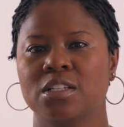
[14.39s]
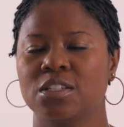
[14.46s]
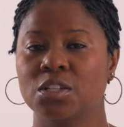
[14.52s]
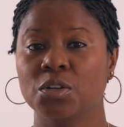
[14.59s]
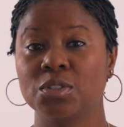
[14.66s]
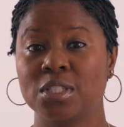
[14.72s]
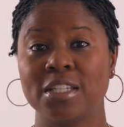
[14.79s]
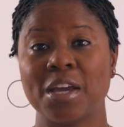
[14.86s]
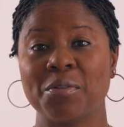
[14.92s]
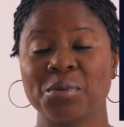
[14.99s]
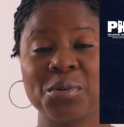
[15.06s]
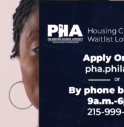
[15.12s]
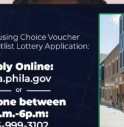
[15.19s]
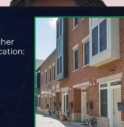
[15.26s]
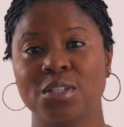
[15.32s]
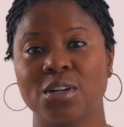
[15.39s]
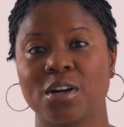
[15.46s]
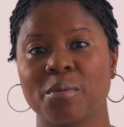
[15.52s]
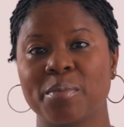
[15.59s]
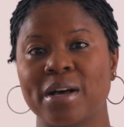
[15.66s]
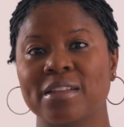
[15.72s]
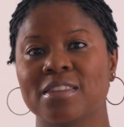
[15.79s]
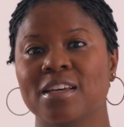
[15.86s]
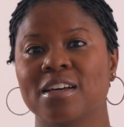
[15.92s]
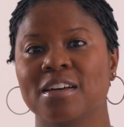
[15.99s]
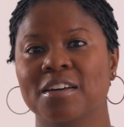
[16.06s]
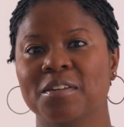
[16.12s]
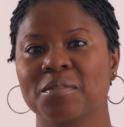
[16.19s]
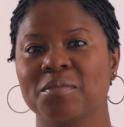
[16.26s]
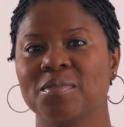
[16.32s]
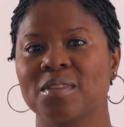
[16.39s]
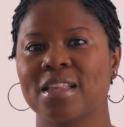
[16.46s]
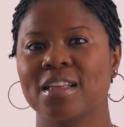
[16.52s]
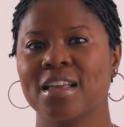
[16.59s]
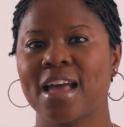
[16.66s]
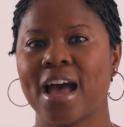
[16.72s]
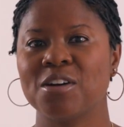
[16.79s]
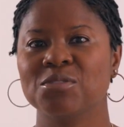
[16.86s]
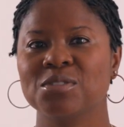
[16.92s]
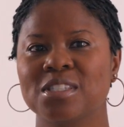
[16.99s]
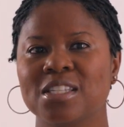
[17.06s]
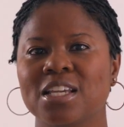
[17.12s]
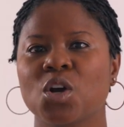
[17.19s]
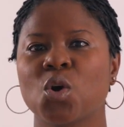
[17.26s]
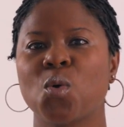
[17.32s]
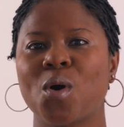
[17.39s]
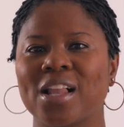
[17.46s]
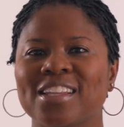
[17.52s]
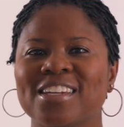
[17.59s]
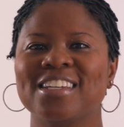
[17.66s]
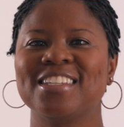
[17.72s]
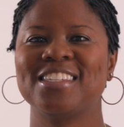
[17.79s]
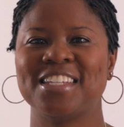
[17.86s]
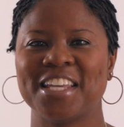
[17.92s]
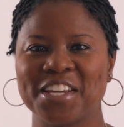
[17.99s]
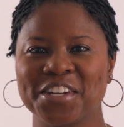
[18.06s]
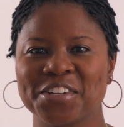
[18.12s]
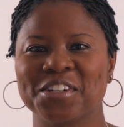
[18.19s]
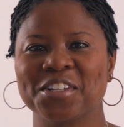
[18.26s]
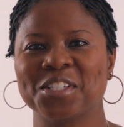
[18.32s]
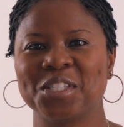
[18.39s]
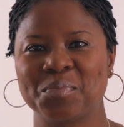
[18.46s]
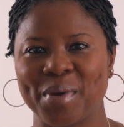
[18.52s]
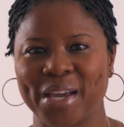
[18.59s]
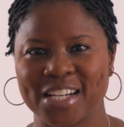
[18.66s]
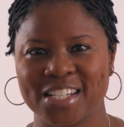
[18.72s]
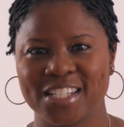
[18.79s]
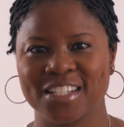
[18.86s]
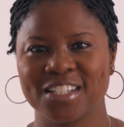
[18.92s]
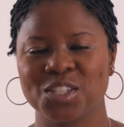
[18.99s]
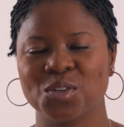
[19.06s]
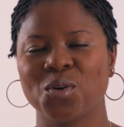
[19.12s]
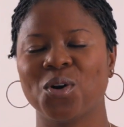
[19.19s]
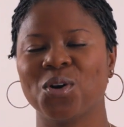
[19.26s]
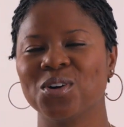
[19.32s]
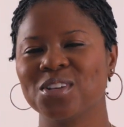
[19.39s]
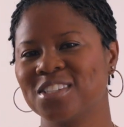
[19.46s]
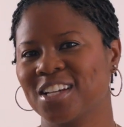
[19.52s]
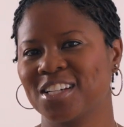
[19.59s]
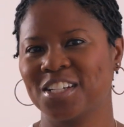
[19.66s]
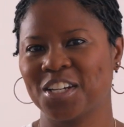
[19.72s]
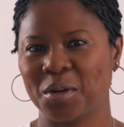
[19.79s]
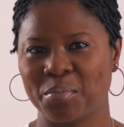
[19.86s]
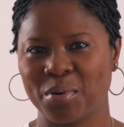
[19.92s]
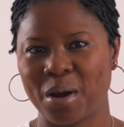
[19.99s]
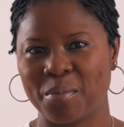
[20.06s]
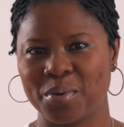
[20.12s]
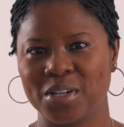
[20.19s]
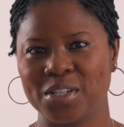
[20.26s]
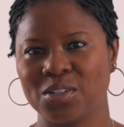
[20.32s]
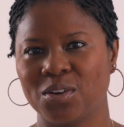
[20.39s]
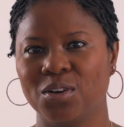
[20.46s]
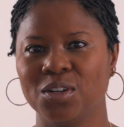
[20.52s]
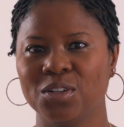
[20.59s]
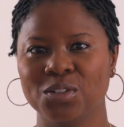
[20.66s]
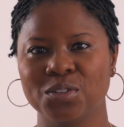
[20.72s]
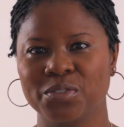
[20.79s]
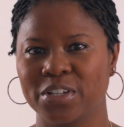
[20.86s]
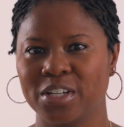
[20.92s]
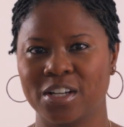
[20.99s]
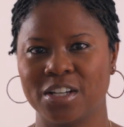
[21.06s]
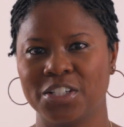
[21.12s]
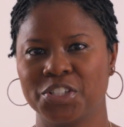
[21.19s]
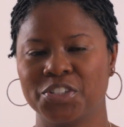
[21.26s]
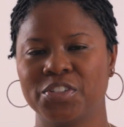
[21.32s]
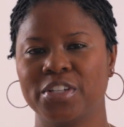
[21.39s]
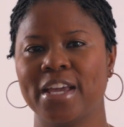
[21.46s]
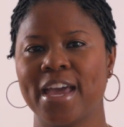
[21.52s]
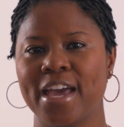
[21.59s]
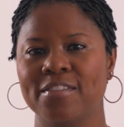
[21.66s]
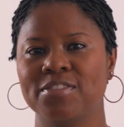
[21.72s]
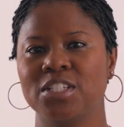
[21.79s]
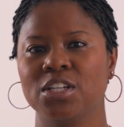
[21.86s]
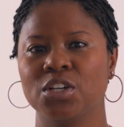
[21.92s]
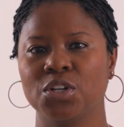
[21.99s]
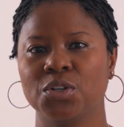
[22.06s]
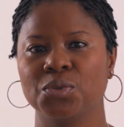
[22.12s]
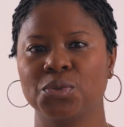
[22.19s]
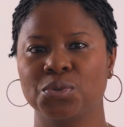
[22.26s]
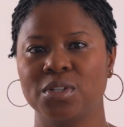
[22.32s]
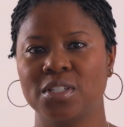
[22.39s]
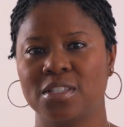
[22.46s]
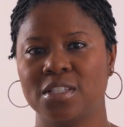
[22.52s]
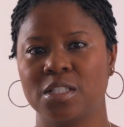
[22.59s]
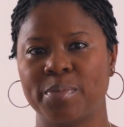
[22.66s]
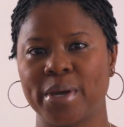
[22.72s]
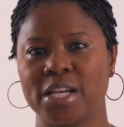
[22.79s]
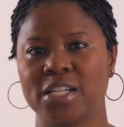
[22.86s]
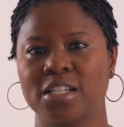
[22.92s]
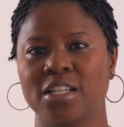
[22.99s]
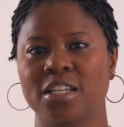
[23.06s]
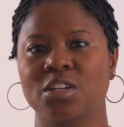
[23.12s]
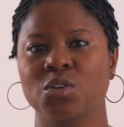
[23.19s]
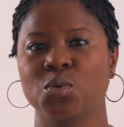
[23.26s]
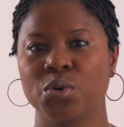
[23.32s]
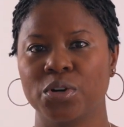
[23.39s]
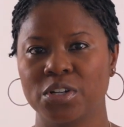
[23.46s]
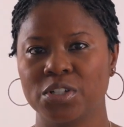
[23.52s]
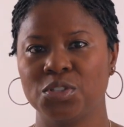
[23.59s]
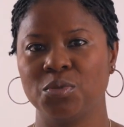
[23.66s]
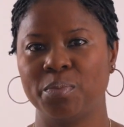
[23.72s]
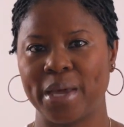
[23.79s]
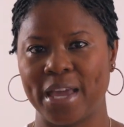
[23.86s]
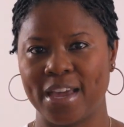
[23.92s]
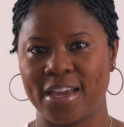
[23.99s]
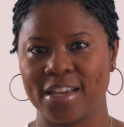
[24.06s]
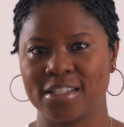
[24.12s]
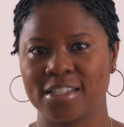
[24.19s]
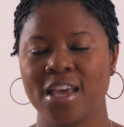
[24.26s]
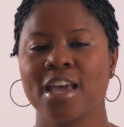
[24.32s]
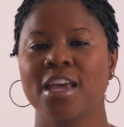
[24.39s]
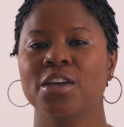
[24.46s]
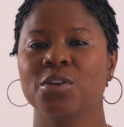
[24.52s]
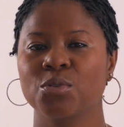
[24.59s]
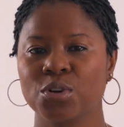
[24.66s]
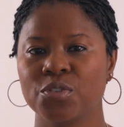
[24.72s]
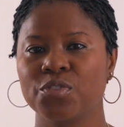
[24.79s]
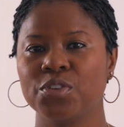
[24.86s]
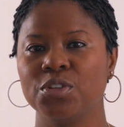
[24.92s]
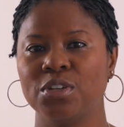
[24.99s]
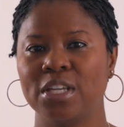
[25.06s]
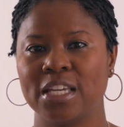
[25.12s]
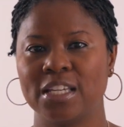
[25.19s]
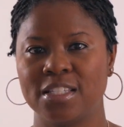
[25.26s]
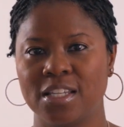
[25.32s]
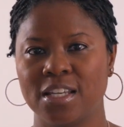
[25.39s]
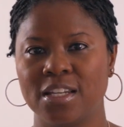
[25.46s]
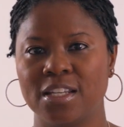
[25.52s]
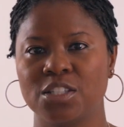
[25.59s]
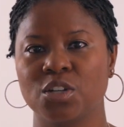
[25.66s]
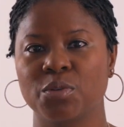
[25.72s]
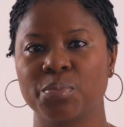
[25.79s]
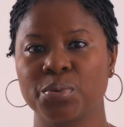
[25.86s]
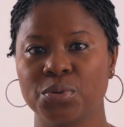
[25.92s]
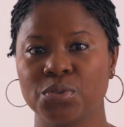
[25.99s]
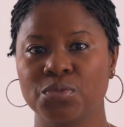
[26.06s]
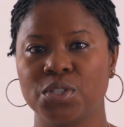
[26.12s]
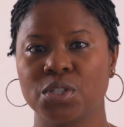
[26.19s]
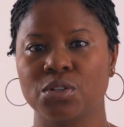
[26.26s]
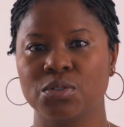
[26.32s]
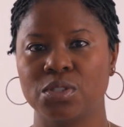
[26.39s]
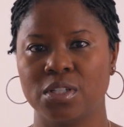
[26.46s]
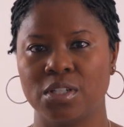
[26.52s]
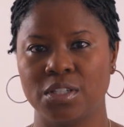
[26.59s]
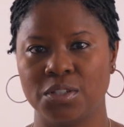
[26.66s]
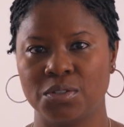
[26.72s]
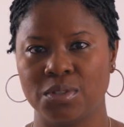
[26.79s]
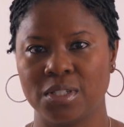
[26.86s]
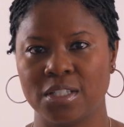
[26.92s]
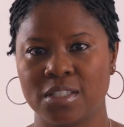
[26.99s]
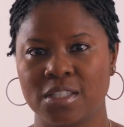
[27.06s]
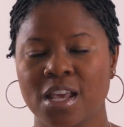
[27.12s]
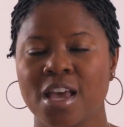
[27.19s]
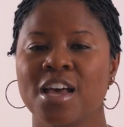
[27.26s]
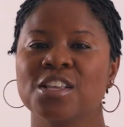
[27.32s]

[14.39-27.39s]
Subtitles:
So today we're going to talk about the Housing Quality Standard Inspection. So all Section 8 properties all over the country have to go through this inspection in order to pass, in order for you to get tenants approved to go to the units.